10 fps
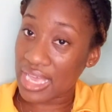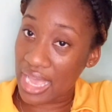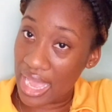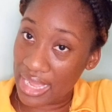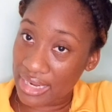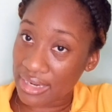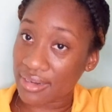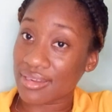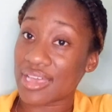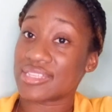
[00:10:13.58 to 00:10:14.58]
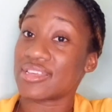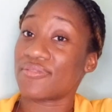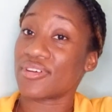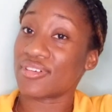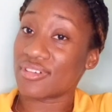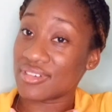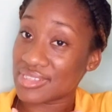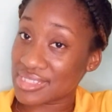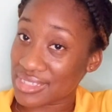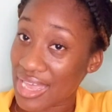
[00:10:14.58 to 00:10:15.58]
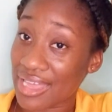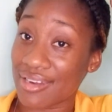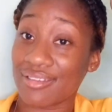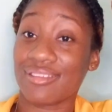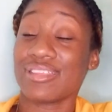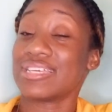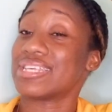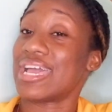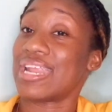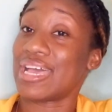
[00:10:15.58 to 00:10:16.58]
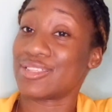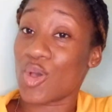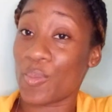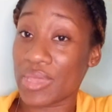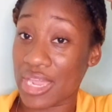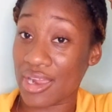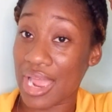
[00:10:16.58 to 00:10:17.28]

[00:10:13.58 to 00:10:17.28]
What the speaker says: and your esophagus and things like that up here,